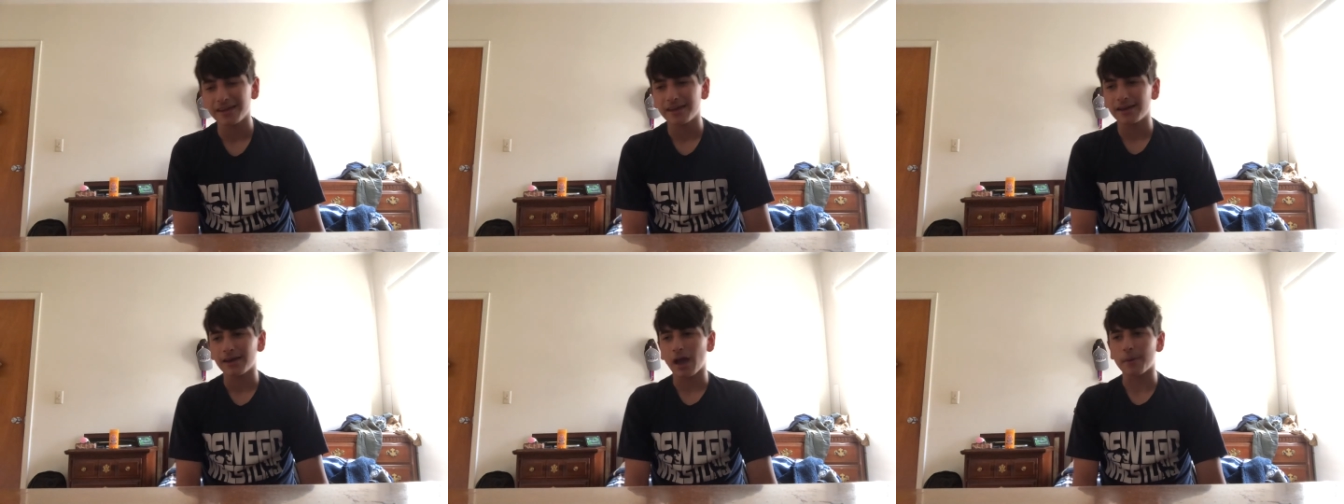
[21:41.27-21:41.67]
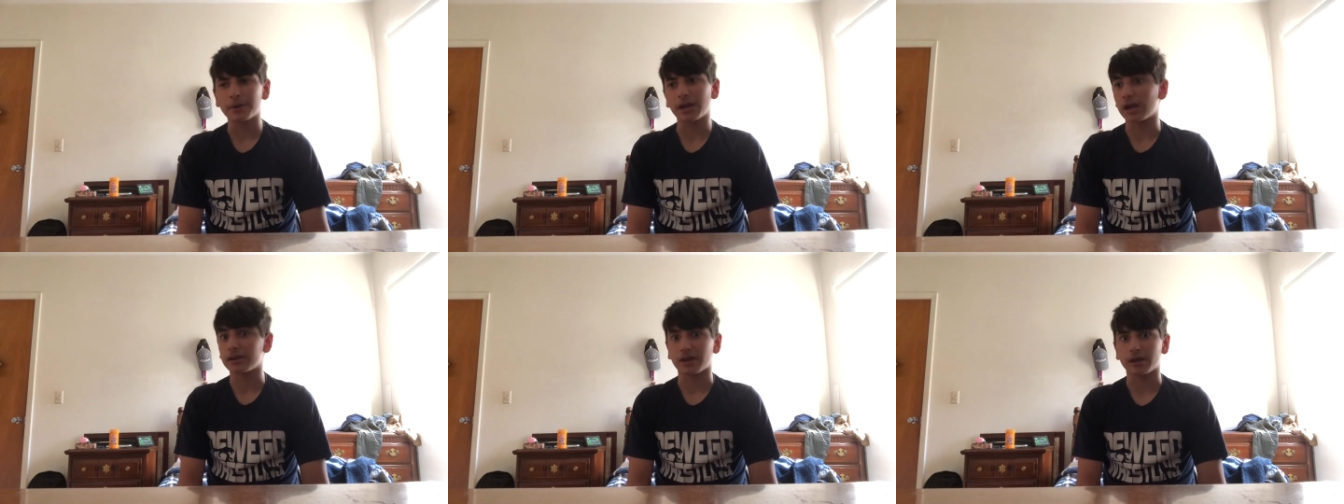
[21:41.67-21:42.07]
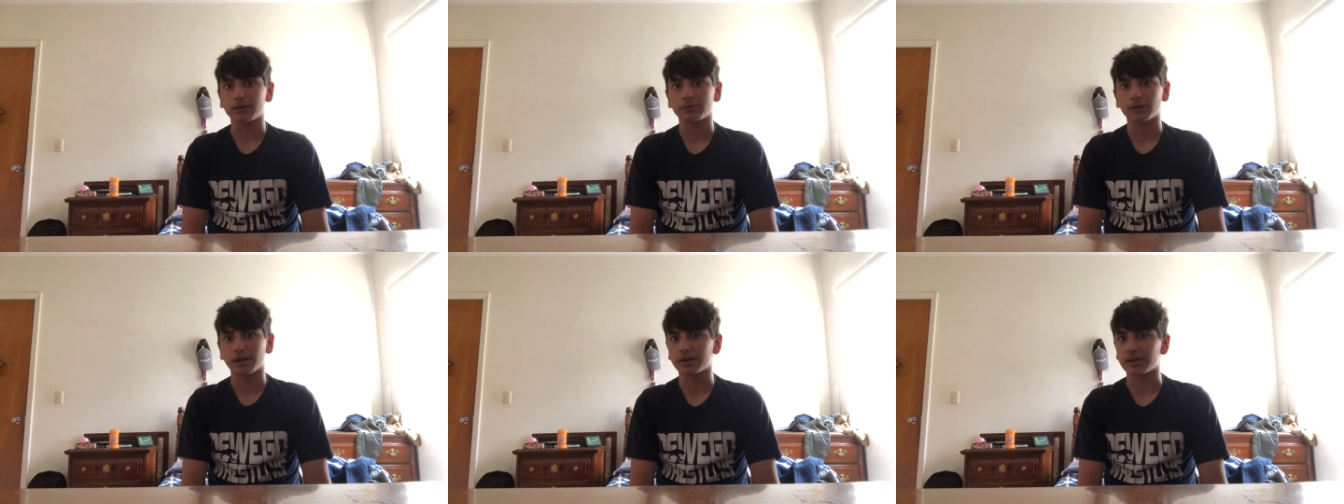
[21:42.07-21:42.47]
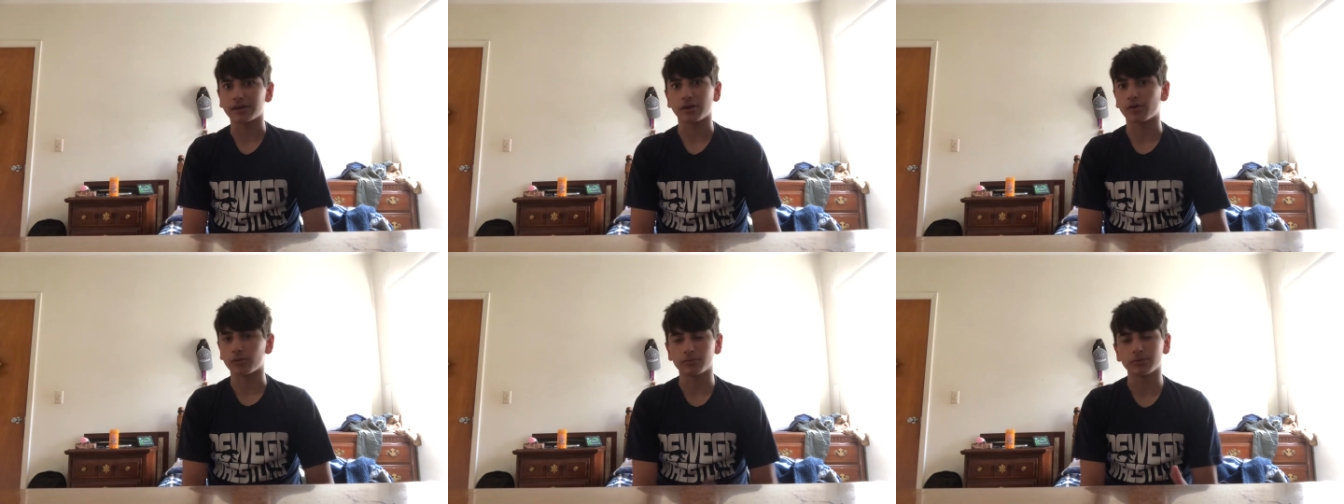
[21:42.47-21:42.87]
I mean,
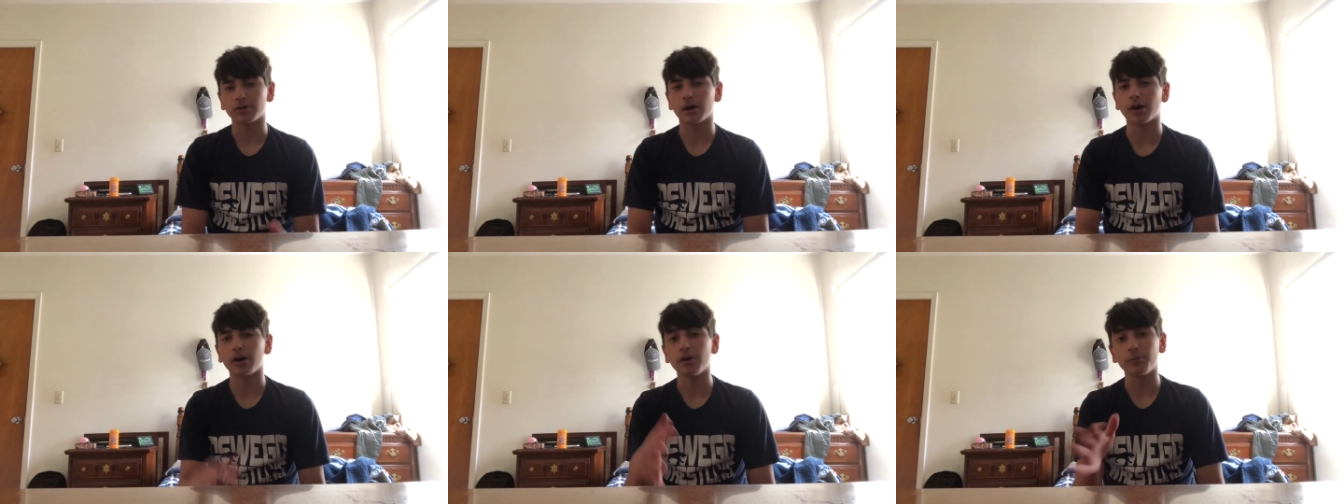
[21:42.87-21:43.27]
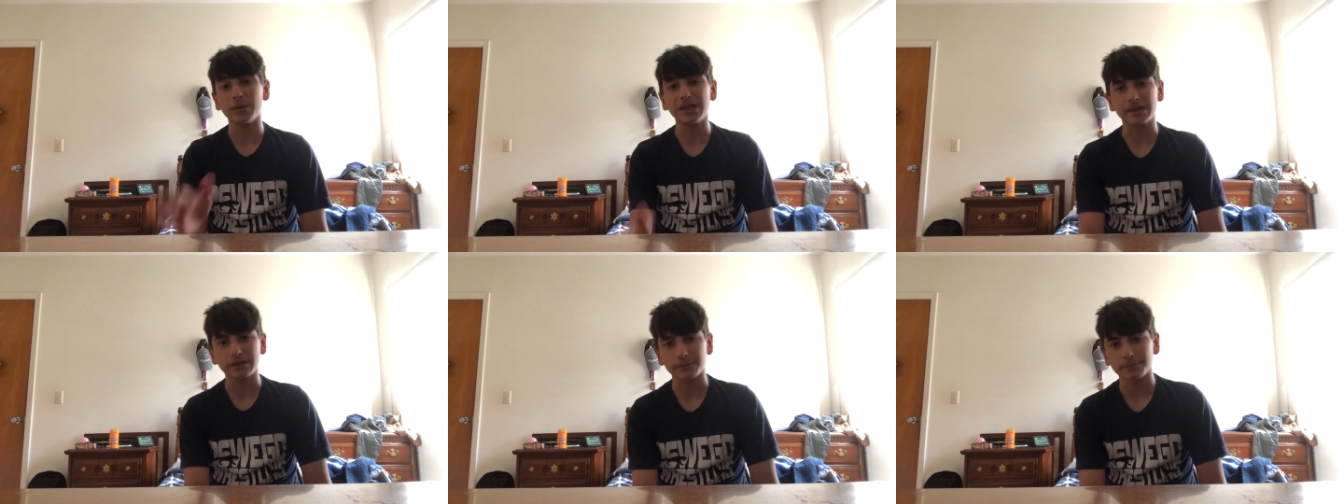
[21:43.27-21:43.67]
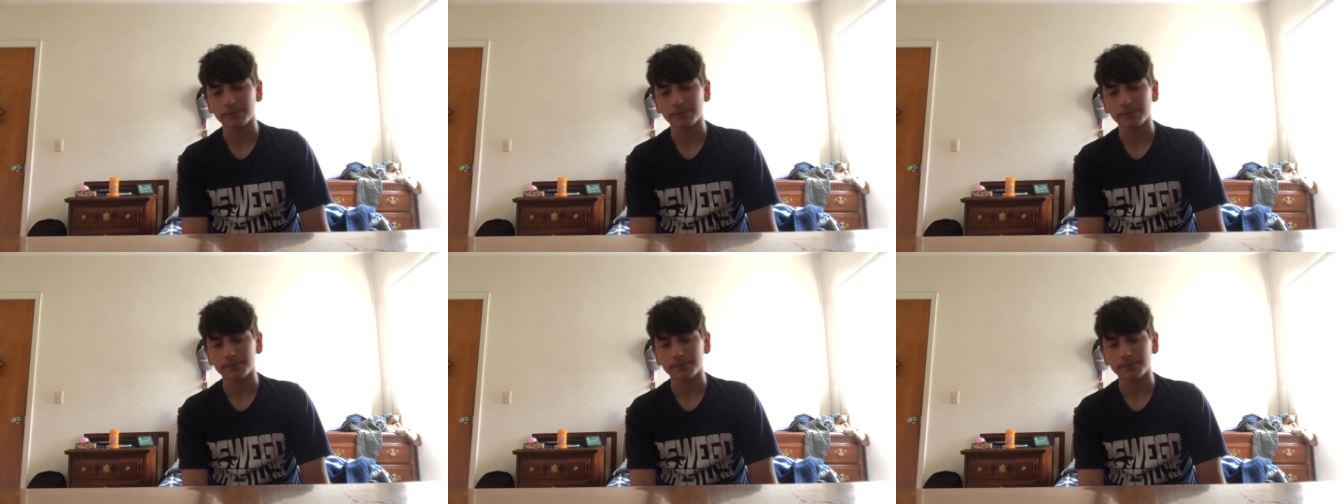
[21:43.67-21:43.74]
a week.